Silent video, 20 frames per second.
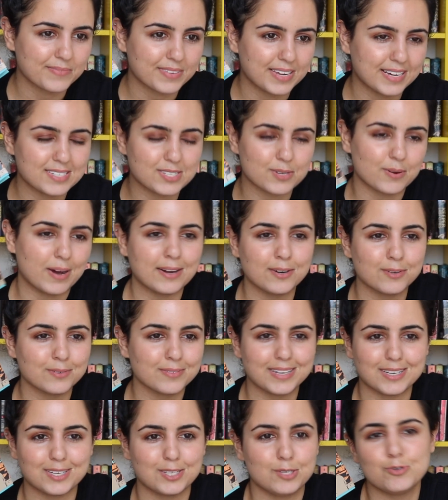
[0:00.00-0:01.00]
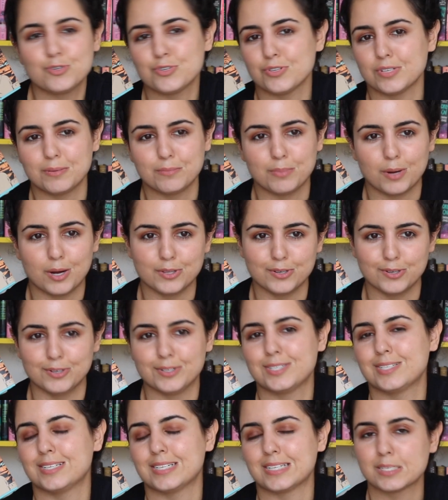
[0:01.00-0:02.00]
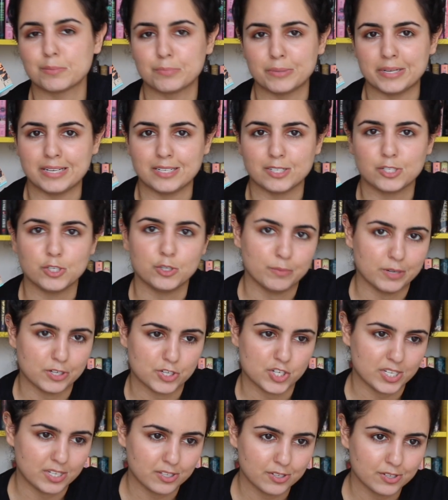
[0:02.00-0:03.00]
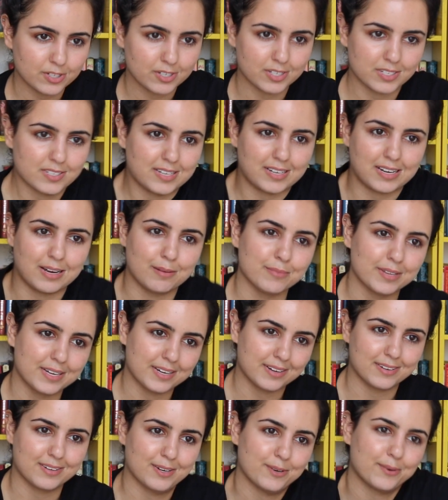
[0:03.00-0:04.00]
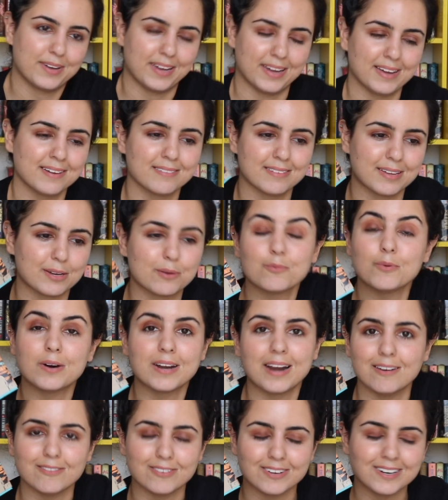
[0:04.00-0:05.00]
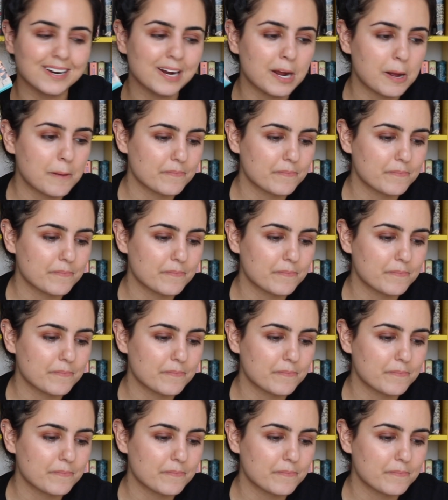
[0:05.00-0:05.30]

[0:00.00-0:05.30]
And so I don't like usually bother to explain too much either, because like I'm like, okay, like whatever.